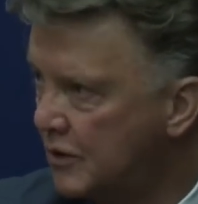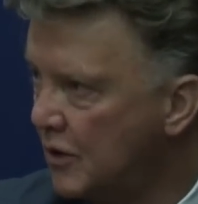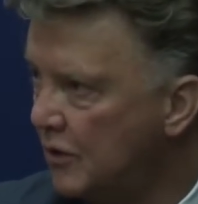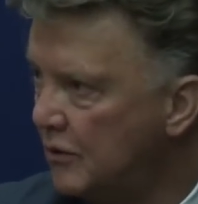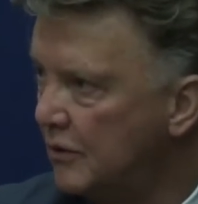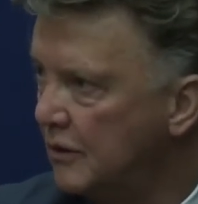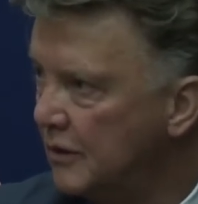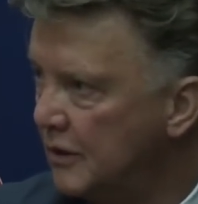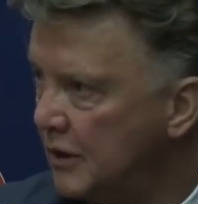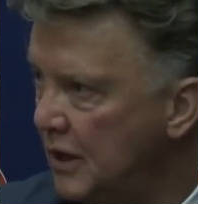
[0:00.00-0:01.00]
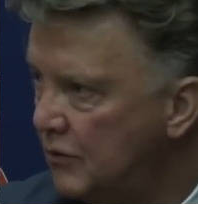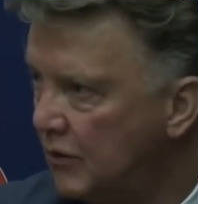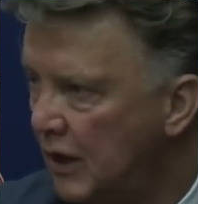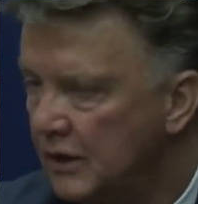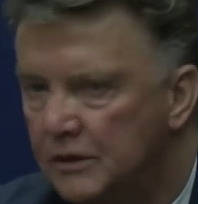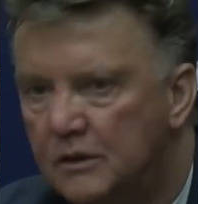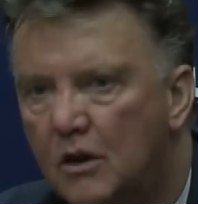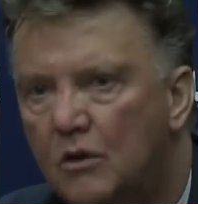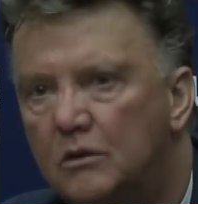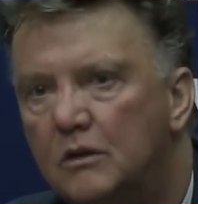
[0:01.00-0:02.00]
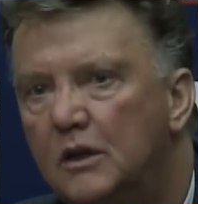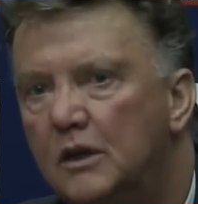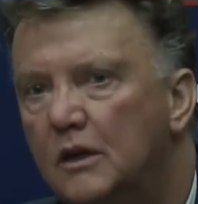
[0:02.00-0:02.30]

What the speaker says: goal, the equalizing goal.